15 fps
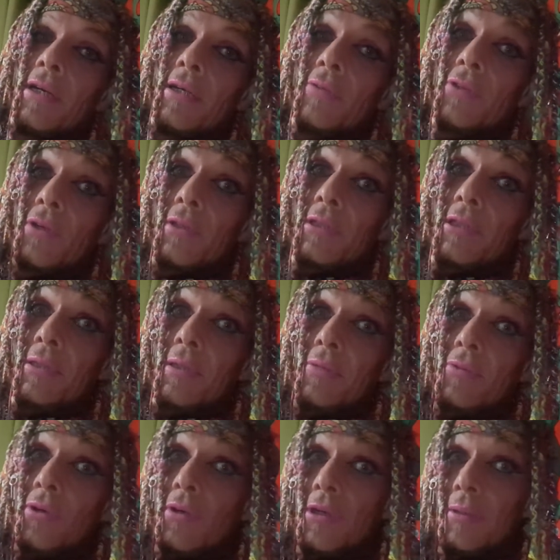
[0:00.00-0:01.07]
I've got
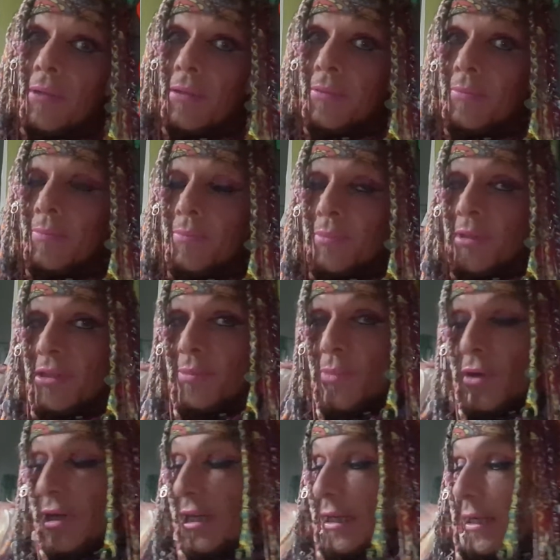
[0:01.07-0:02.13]
a
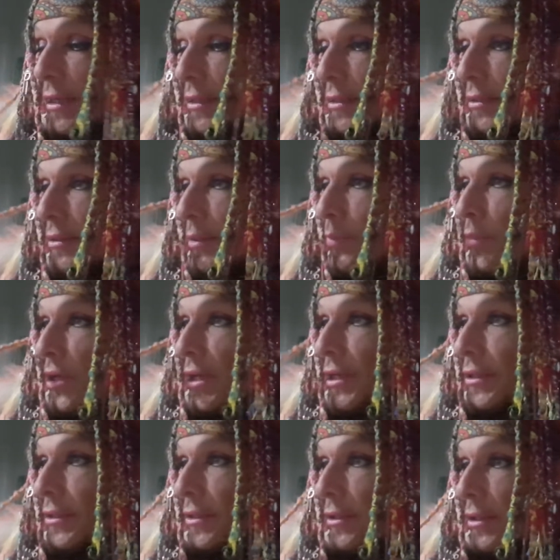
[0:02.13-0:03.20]
smiley laser somewhere.
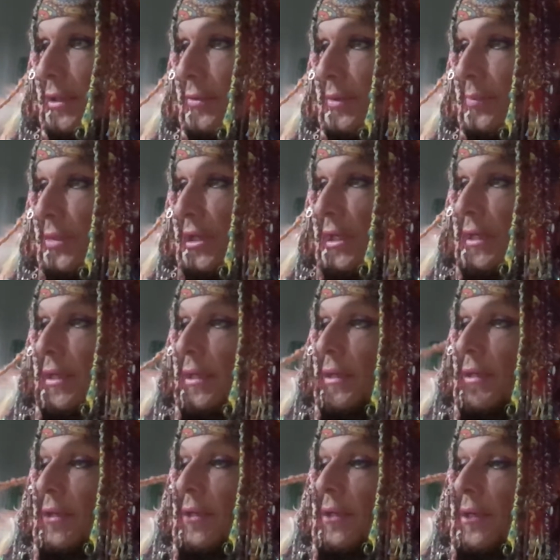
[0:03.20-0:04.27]
That's gonna go in my hair.
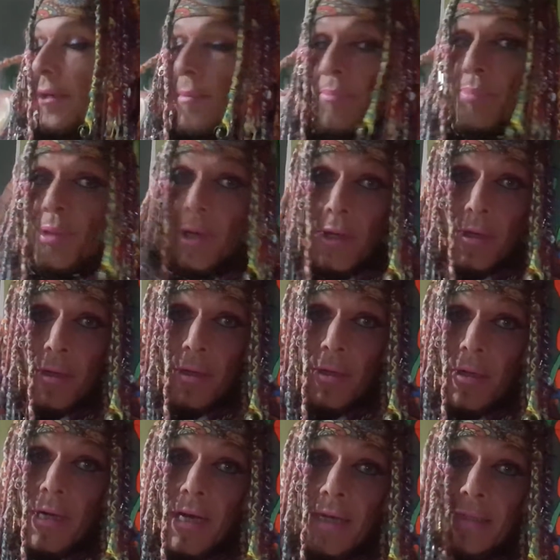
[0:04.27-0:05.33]
But
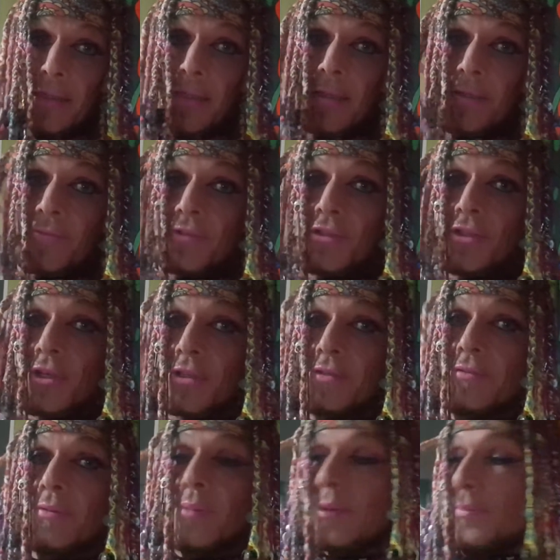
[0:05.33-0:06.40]
actually, I've
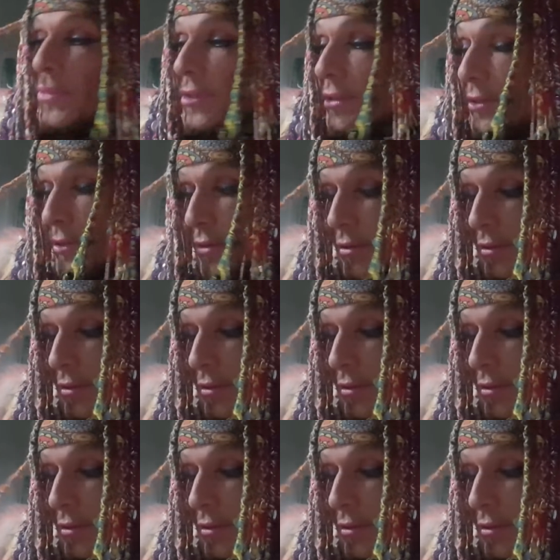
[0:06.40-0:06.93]
just remembered